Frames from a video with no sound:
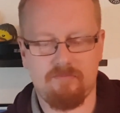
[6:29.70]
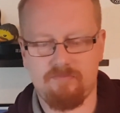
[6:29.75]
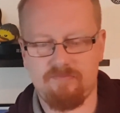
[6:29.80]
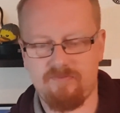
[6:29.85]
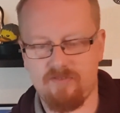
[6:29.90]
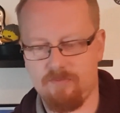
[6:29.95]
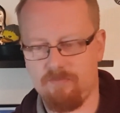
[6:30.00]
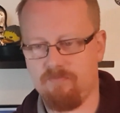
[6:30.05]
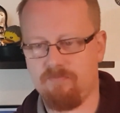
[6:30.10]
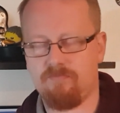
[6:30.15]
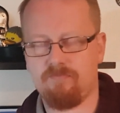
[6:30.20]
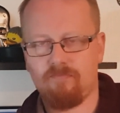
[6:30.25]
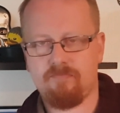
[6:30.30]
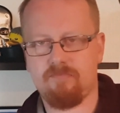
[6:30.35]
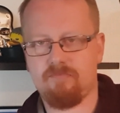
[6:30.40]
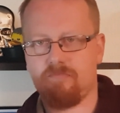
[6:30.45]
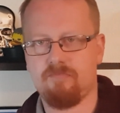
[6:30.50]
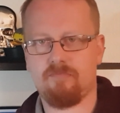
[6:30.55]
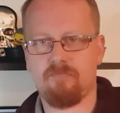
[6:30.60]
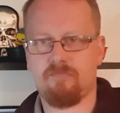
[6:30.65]
from
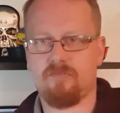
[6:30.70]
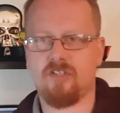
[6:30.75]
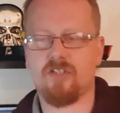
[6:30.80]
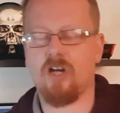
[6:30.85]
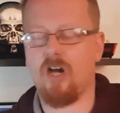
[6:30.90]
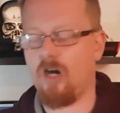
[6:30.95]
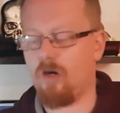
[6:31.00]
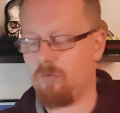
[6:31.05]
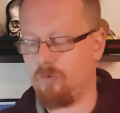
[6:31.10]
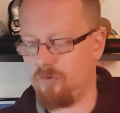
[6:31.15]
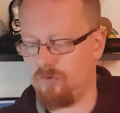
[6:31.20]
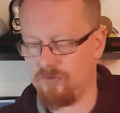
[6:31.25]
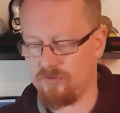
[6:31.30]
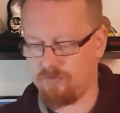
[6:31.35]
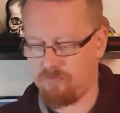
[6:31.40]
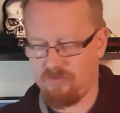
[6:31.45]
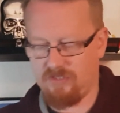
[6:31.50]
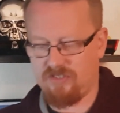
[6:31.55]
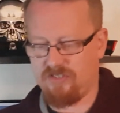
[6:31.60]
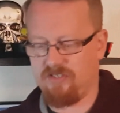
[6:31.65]
Star
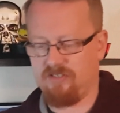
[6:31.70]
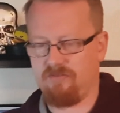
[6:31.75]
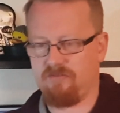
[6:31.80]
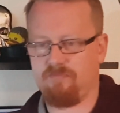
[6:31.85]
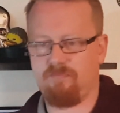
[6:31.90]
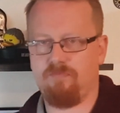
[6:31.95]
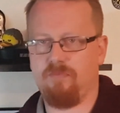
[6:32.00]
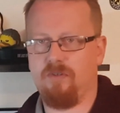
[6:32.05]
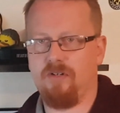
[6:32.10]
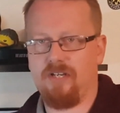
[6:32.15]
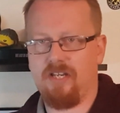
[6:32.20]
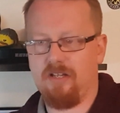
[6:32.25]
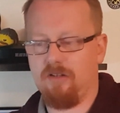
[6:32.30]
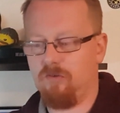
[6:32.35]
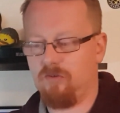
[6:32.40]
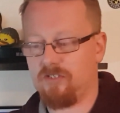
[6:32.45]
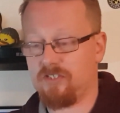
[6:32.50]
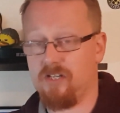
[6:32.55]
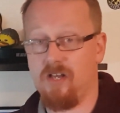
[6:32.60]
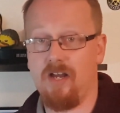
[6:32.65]
Wars, which is what it
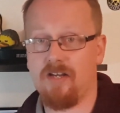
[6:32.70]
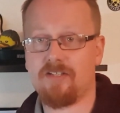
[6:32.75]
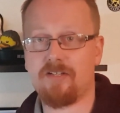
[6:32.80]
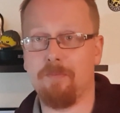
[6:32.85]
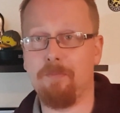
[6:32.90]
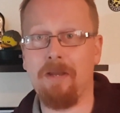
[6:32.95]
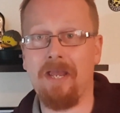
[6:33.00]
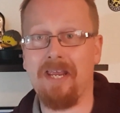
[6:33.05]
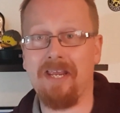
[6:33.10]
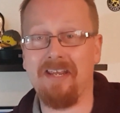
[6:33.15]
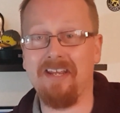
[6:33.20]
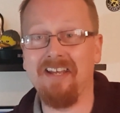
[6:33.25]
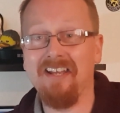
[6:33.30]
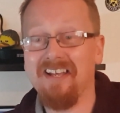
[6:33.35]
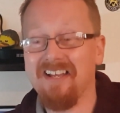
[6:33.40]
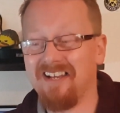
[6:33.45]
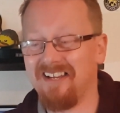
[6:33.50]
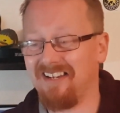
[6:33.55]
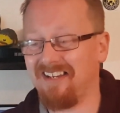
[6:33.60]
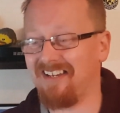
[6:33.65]
looks like to me.
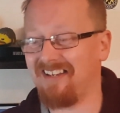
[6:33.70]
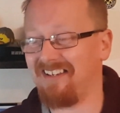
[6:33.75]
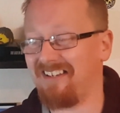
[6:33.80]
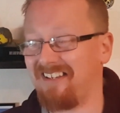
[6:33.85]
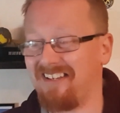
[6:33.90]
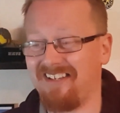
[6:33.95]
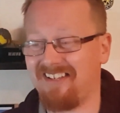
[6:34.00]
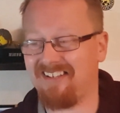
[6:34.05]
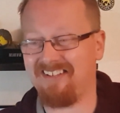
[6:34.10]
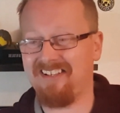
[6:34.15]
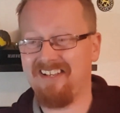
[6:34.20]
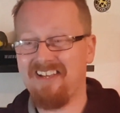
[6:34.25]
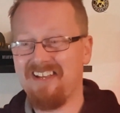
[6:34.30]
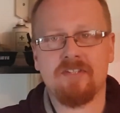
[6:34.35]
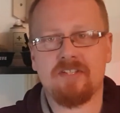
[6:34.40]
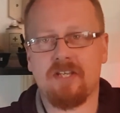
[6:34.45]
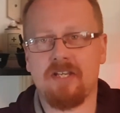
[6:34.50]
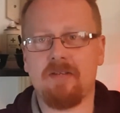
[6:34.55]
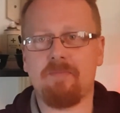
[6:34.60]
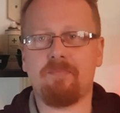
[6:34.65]

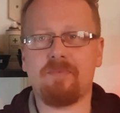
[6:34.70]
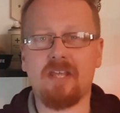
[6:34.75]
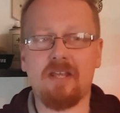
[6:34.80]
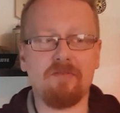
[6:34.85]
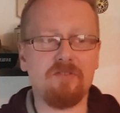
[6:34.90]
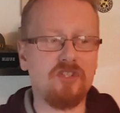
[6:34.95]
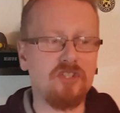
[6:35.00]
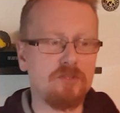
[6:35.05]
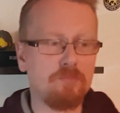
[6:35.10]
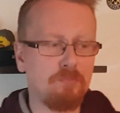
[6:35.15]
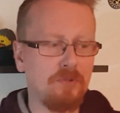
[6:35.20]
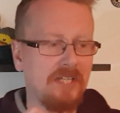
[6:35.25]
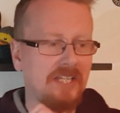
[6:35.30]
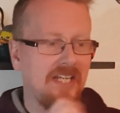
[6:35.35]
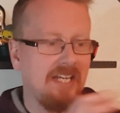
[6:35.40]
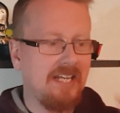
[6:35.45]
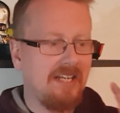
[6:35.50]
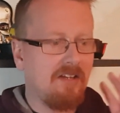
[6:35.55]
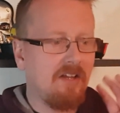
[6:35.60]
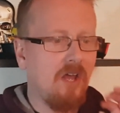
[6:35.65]
So they're just bringing
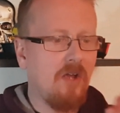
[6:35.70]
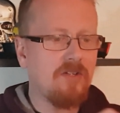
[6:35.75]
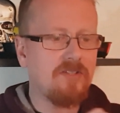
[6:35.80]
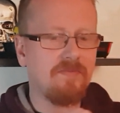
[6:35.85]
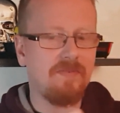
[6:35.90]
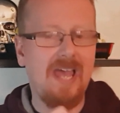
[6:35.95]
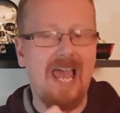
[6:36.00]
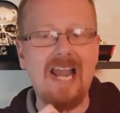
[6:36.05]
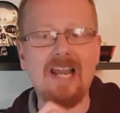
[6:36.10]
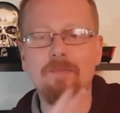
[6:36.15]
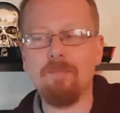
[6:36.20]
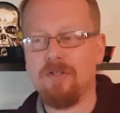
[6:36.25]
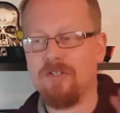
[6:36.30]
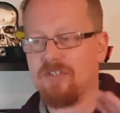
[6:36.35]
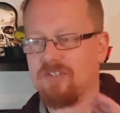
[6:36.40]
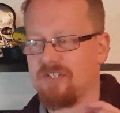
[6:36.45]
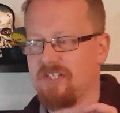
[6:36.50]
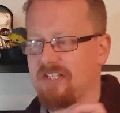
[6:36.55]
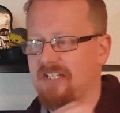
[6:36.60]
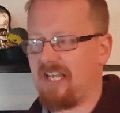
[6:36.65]
in loads of
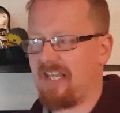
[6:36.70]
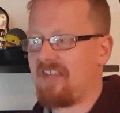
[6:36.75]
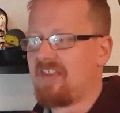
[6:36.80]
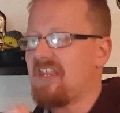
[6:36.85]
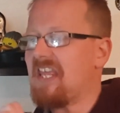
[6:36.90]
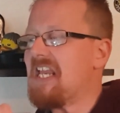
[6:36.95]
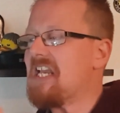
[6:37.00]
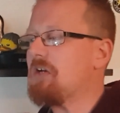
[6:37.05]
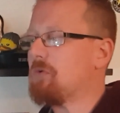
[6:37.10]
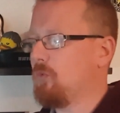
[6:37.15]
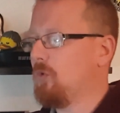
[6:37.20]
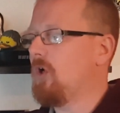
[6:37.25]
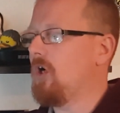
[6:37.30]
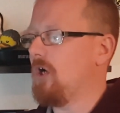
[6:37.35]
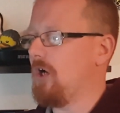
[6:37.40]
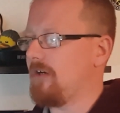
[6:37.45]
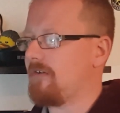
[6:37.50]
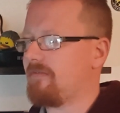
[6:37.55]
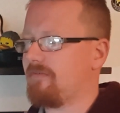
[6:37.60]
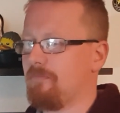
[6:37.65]
elements that they think
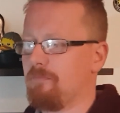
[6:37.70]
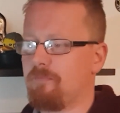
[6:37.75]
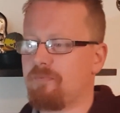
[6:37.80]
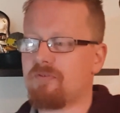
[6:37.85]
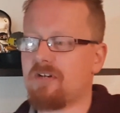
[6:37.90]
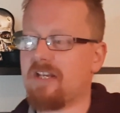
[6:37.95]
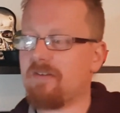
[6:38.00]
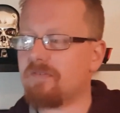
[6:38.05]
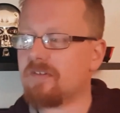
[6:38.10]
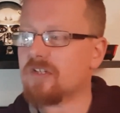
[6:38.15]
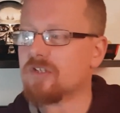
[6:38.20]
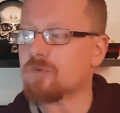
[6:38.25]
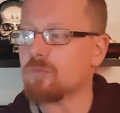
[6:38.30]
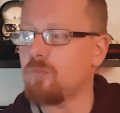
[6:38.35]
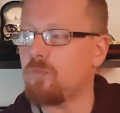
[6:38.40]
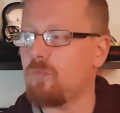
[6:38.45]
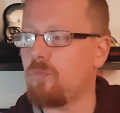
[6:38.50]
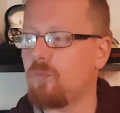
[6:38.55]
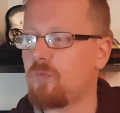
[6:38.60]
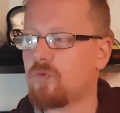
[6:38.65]
work from previous
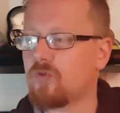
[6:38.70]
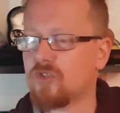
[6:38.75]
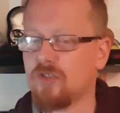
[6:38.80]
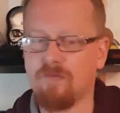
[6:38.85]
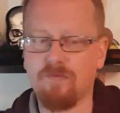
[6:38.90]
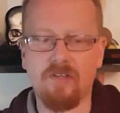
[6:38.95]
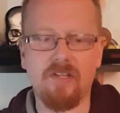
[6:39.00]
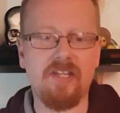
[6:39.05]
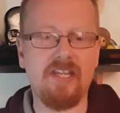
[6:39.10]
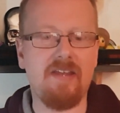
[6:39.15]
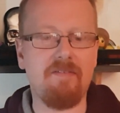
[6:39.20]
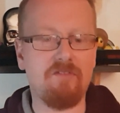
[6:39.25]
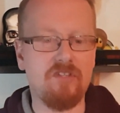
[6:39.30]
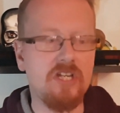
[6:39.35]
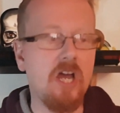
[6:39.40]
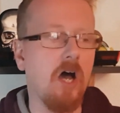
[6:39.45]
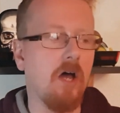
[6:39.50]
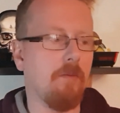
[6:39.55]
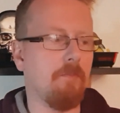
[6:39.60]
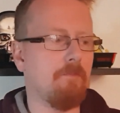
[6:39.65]
stuff that they've
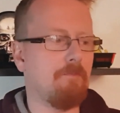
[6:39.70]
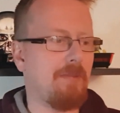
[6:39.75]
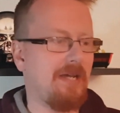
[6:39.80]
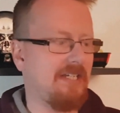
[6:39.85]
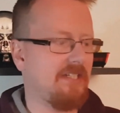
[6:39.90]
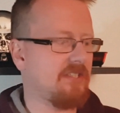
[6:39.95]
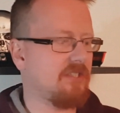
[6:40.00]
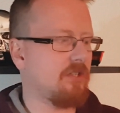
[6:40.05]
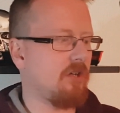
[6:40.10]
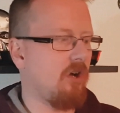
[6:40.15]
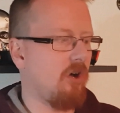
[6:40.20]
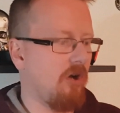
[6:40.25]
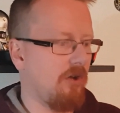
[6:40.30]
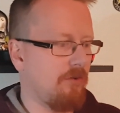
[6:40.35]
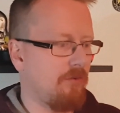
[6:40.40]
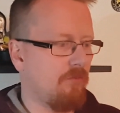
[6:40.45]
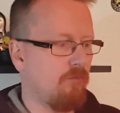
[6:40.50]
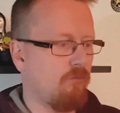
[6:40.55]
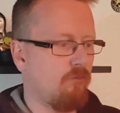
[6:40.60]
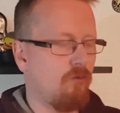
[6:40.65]
done based
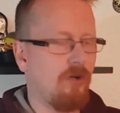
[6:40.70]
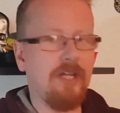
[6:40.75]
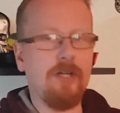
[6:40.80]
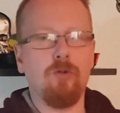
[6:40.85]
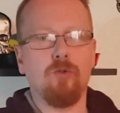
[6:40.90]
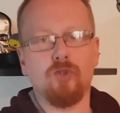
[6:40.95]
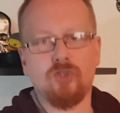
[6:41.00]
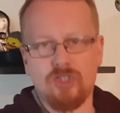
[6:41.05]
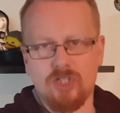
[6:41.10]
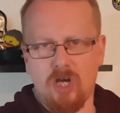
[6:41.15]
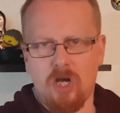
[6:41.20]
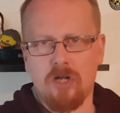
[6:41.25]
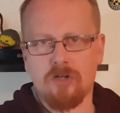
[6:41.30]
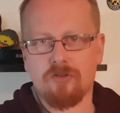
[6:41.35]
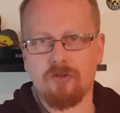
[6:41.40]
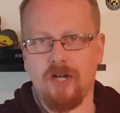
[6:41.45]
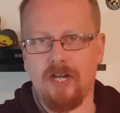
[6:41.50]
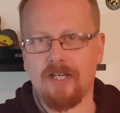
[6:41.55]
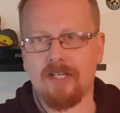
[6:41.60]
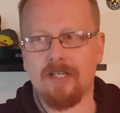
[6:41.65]
on real Star
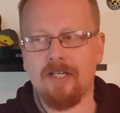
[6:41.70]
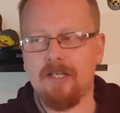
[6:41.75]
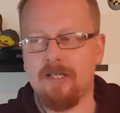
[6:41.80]
Trek.